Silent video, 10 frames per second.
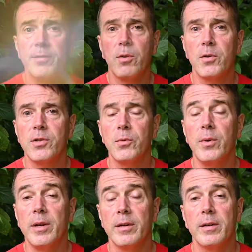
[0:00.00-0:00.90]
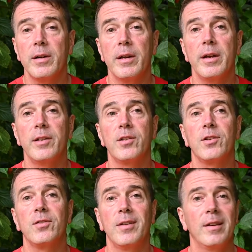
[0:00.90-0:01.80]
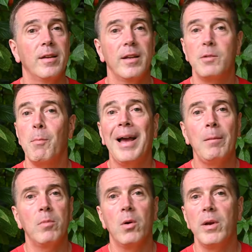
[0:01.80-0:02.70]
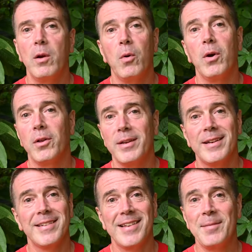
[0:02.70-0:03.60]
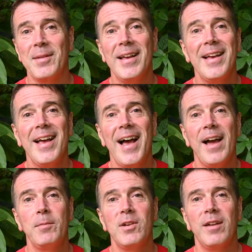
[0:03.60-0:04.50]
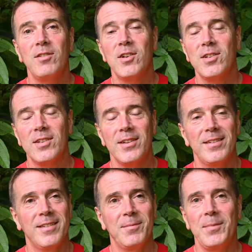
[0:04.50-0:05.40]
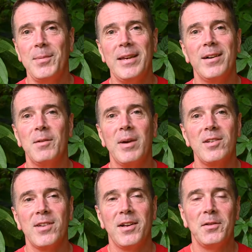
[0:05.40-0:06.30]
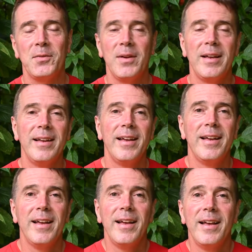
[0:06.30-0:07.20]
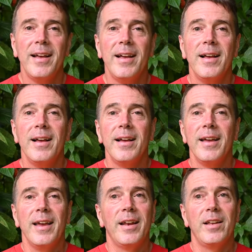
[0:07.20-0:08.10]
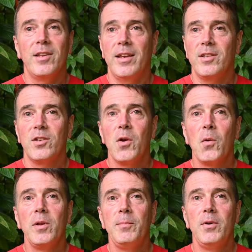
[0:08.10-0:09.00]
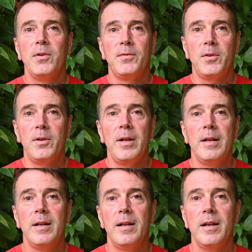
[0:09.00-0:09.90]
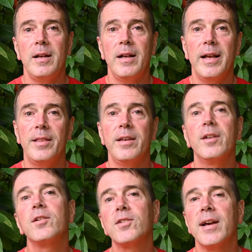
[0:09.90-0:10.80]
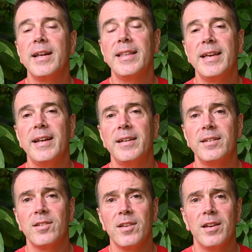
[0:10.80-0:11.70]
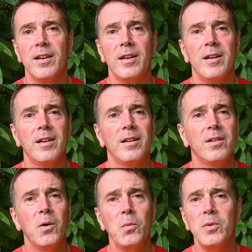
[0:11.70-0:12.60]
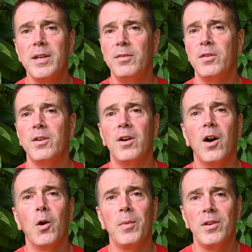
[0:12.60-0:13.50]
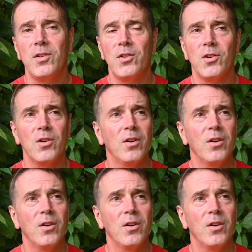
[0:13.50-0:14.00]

of Costa Rica. It's mind-blowing. It really is. I've just begun myself. And it's totally beautiful. And the other side of that is, don't leave your garbage